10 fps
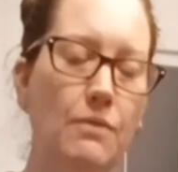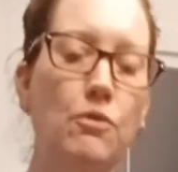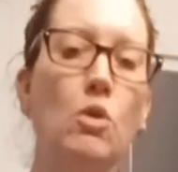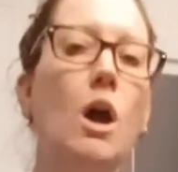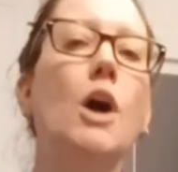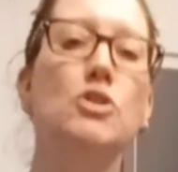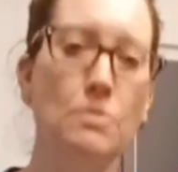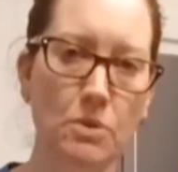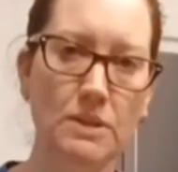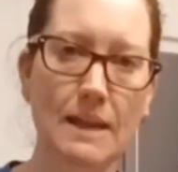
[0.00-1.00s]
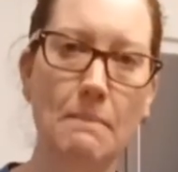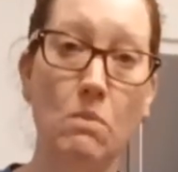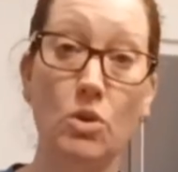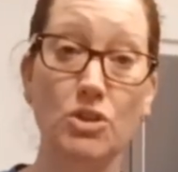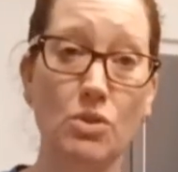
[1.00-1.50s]
400%
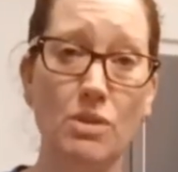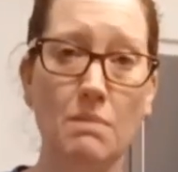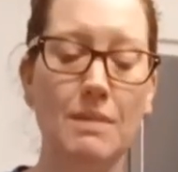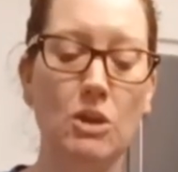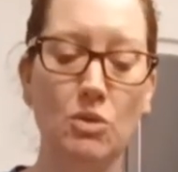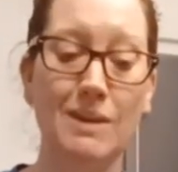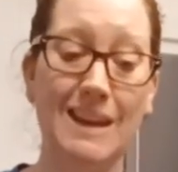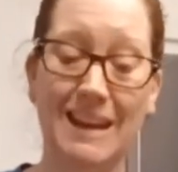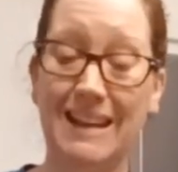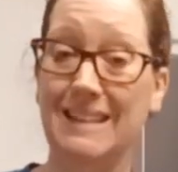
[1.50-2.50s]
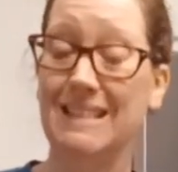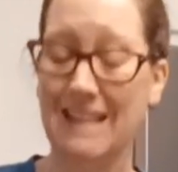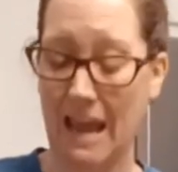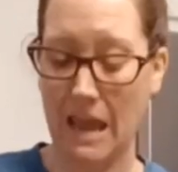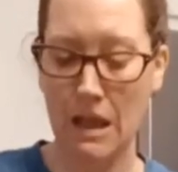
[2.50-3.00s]
more sodium than you need in a
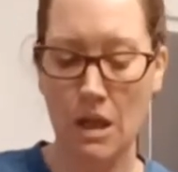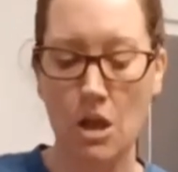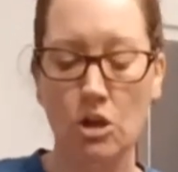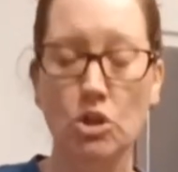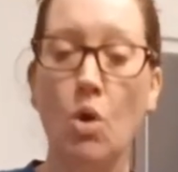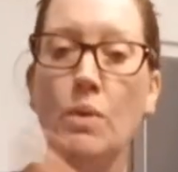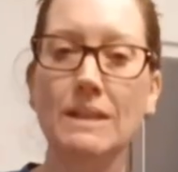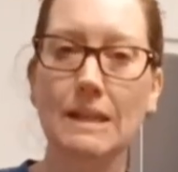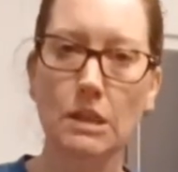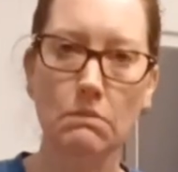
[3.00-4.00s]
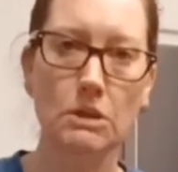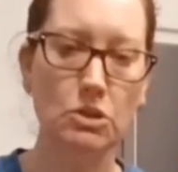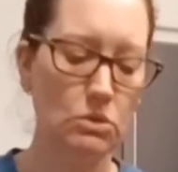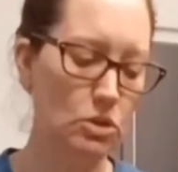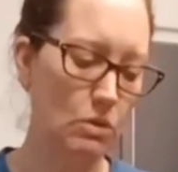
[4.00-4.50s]
day. So always get the
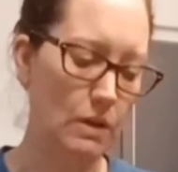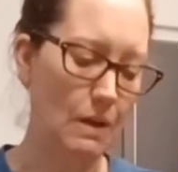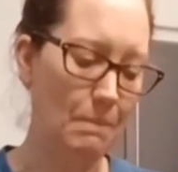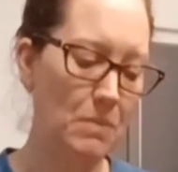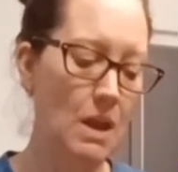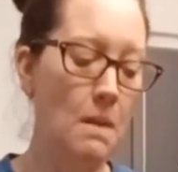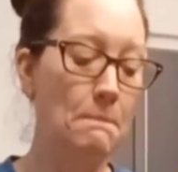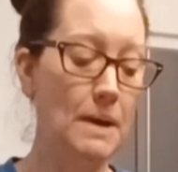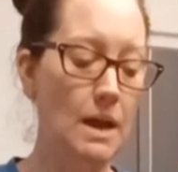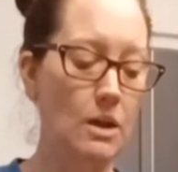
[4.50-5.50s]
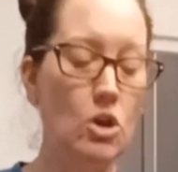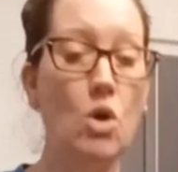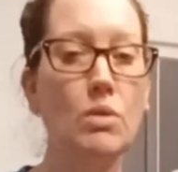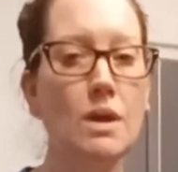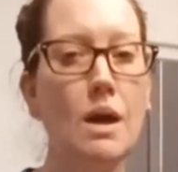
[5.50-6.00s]
reduced sodium. But
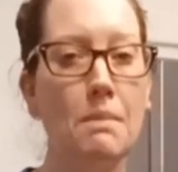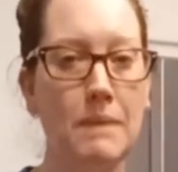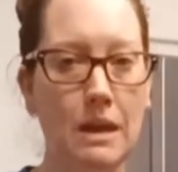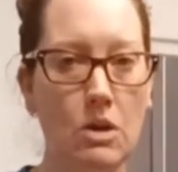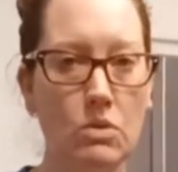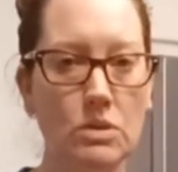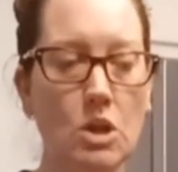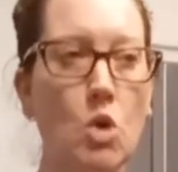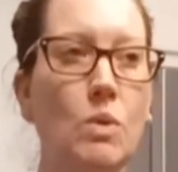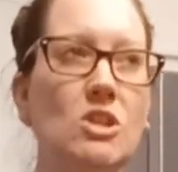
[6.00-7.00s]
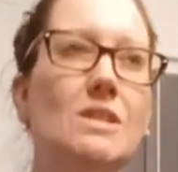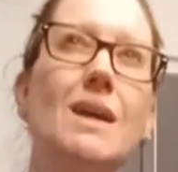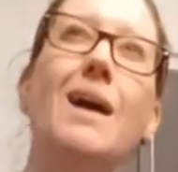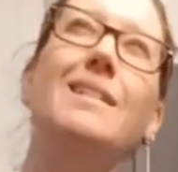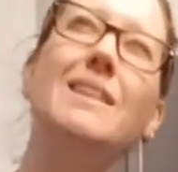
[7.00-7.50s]
coconut aminos, which is
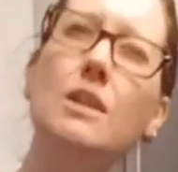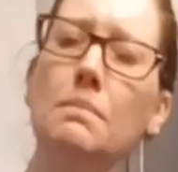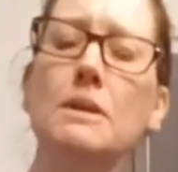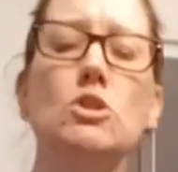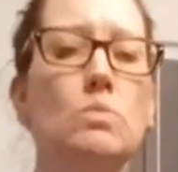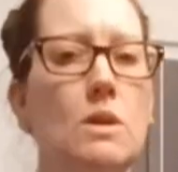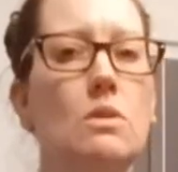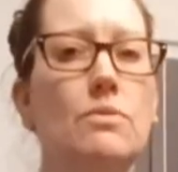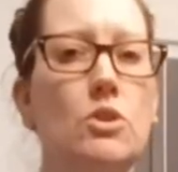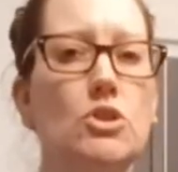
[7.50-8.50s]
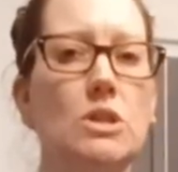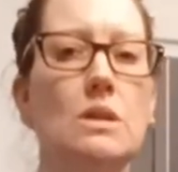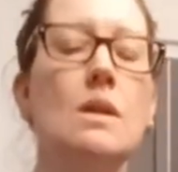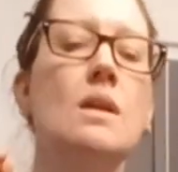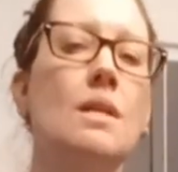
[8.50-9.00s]
a little bit sweeter version
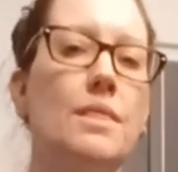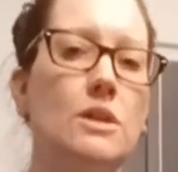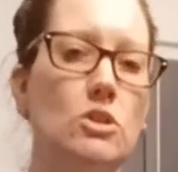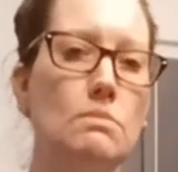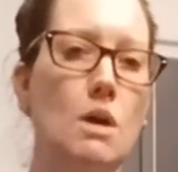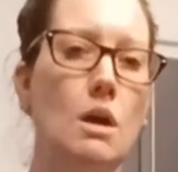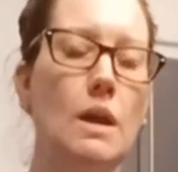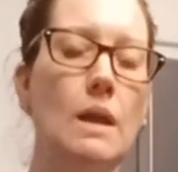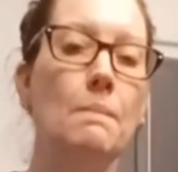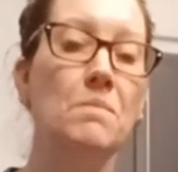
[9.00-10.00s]
than tamari,